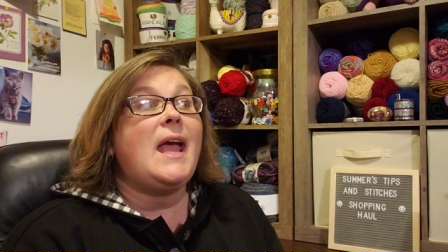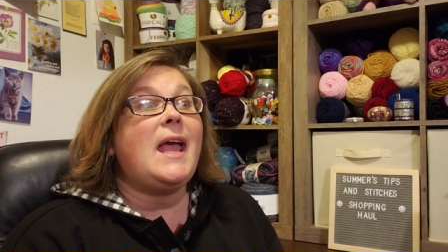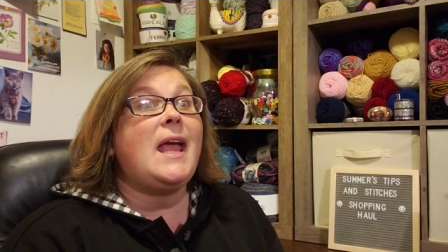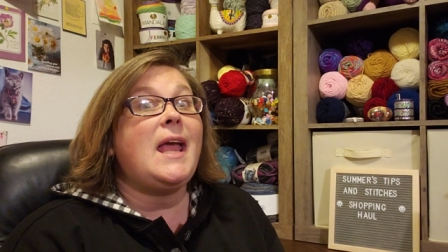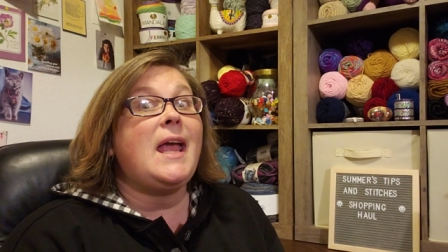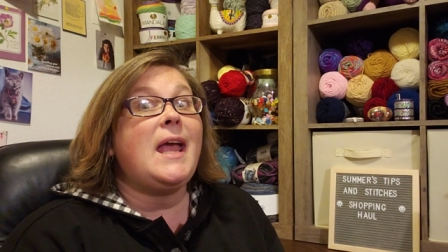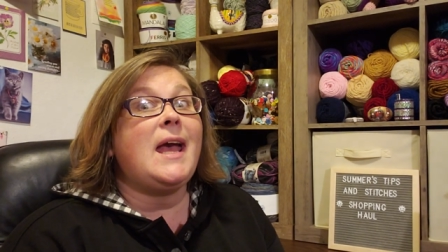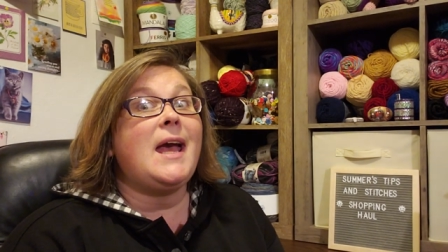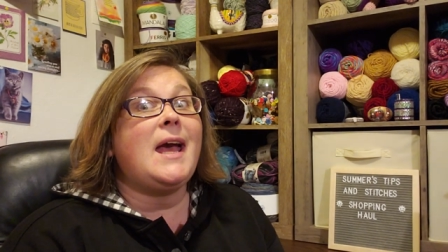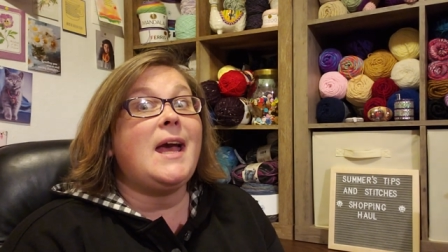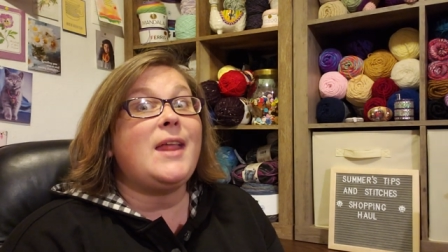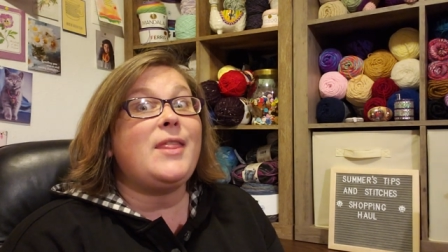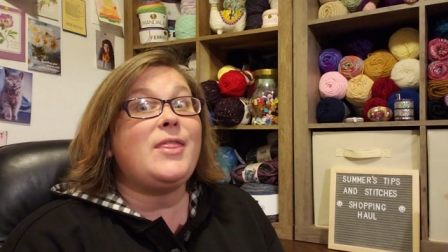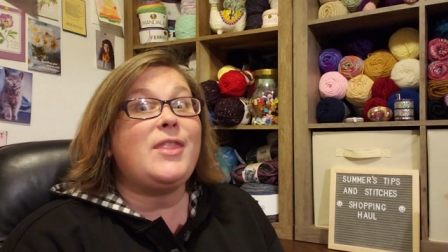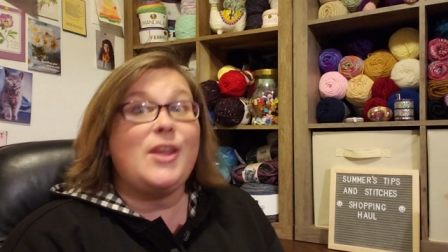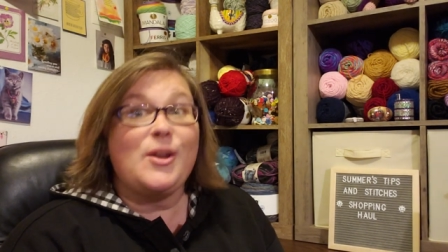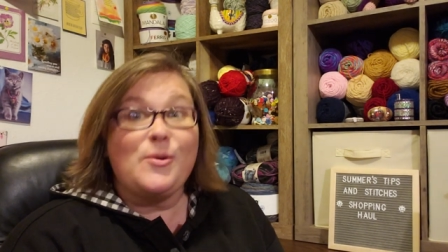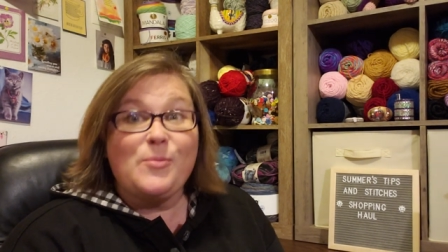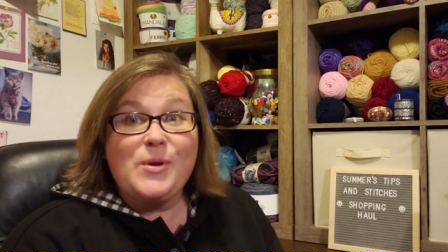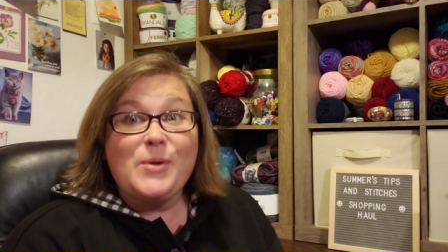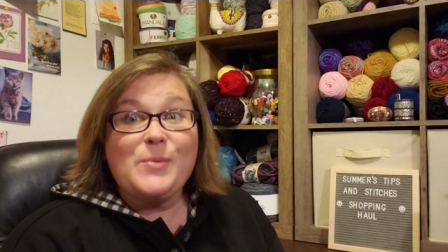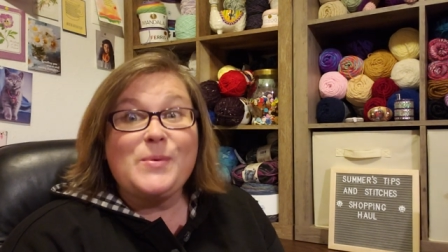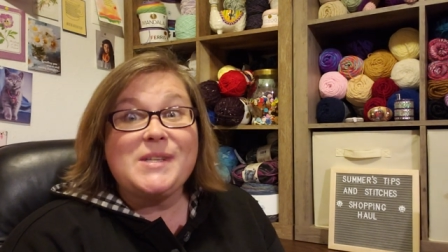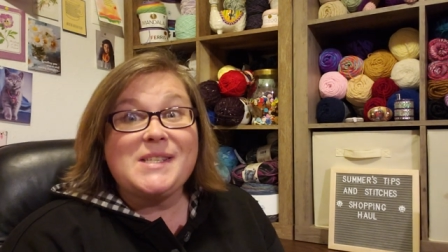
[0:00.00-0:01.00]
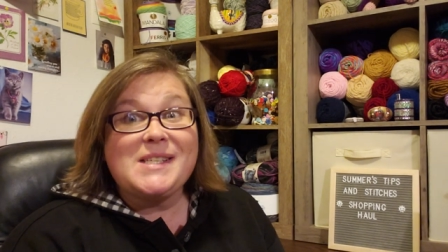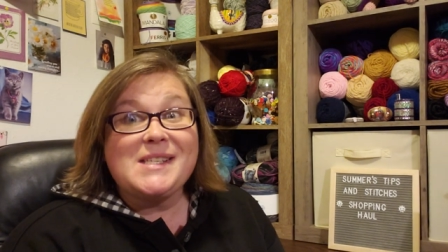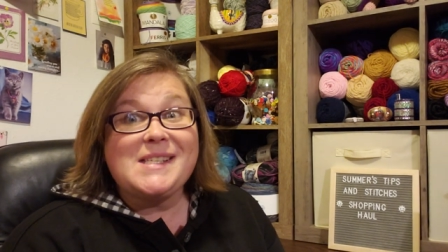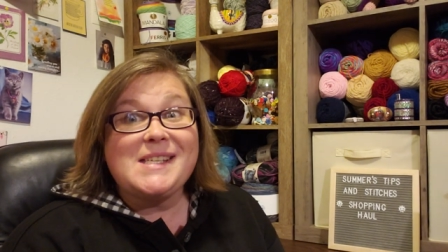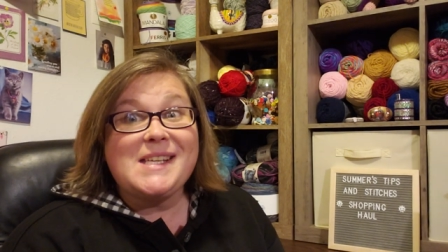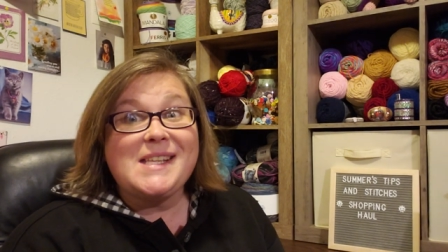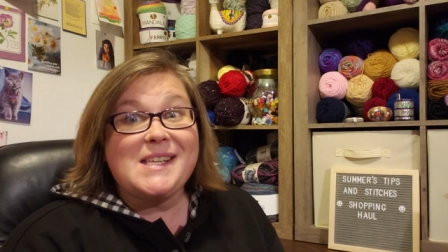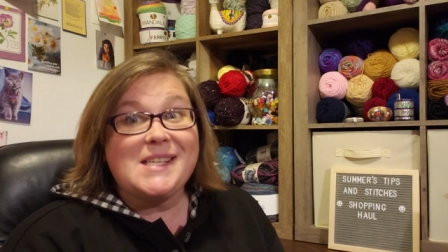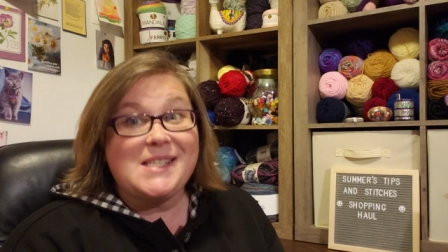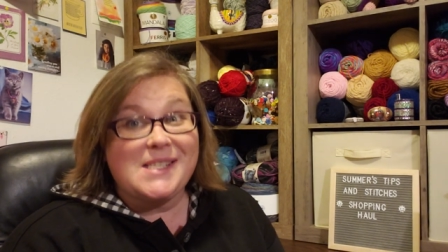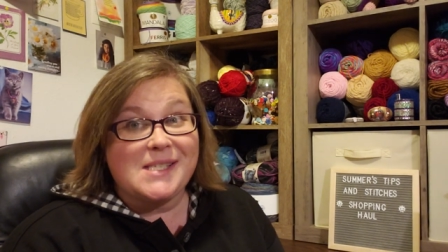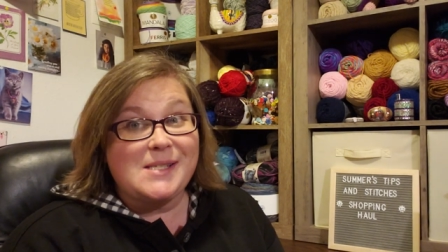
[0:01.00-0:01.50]
And then we went to
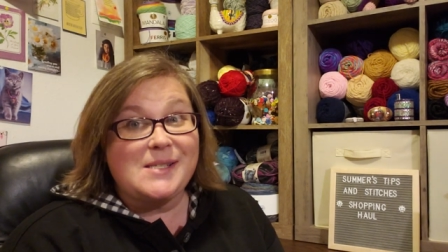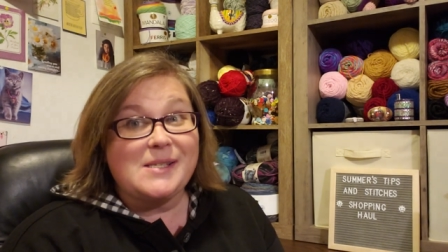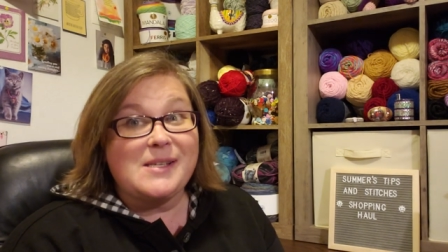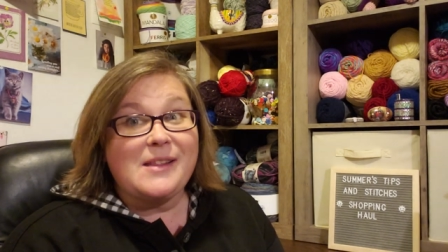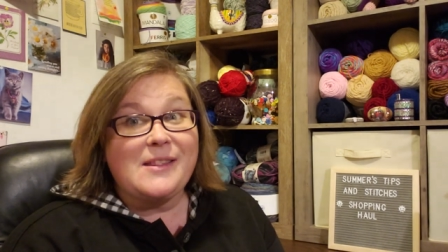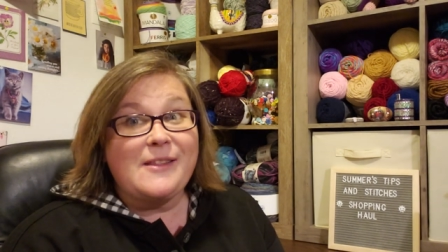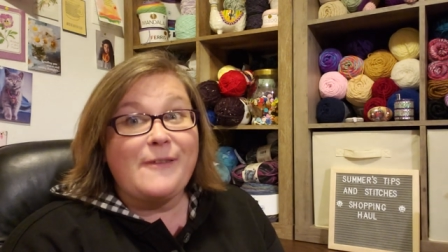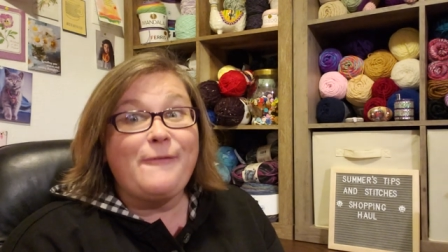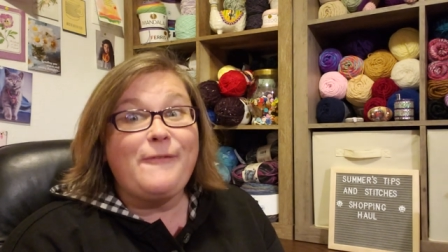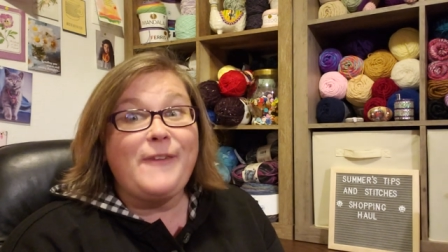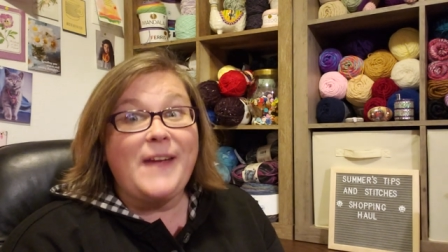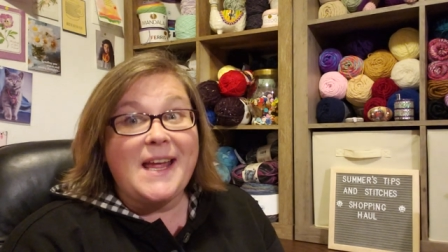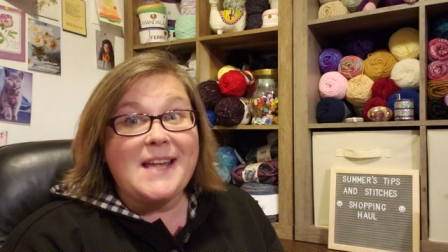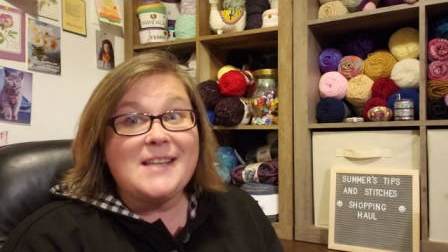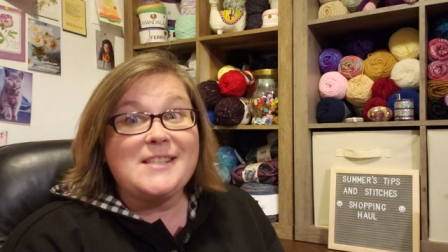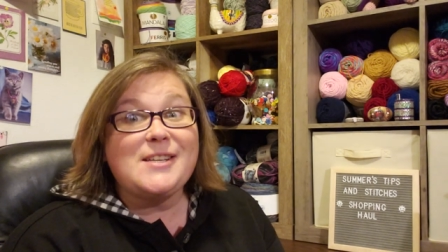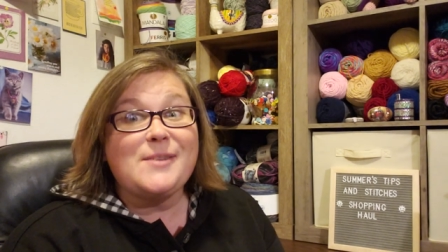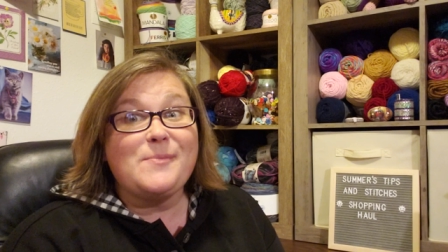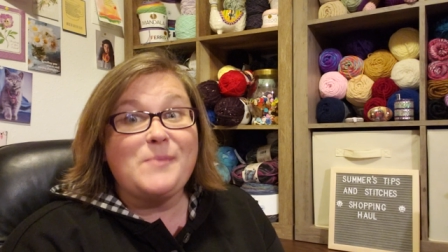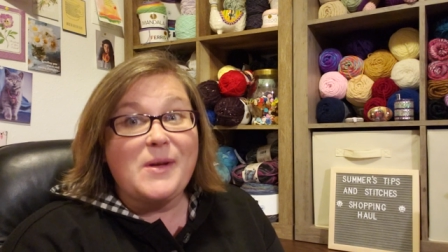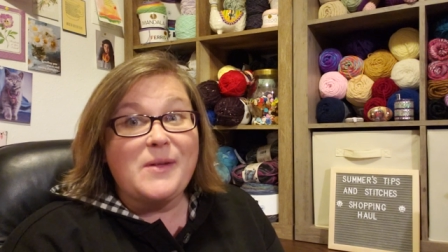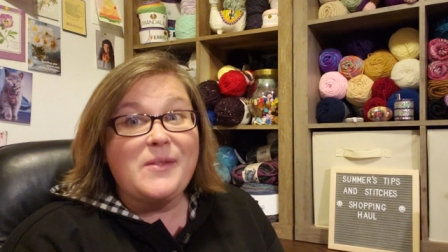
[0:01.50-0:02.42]
see this, the Phantom